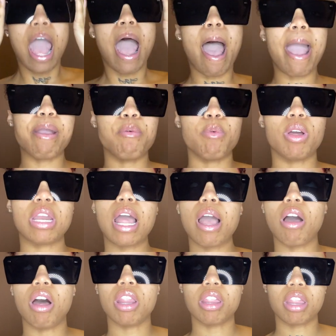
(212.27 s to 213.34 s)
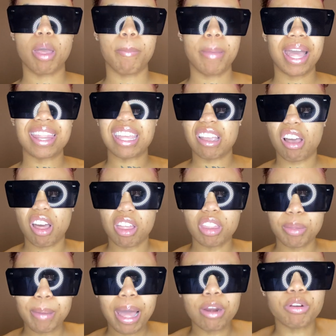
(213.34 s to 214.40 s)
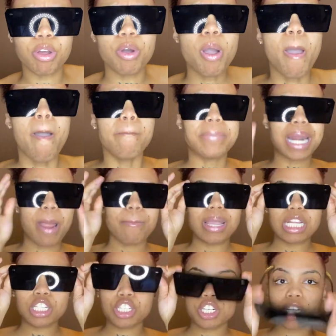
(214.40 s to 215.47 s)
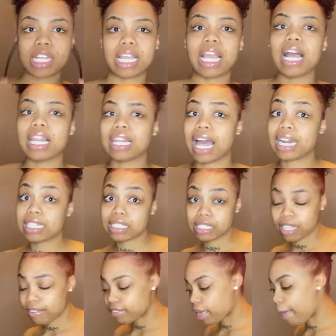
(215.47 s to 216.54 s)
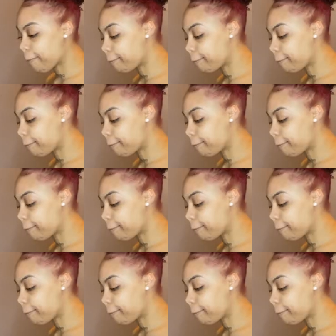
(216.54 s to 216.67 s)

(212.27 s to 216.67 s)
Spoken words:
I don't know, but I made sure to get a lot of stuff that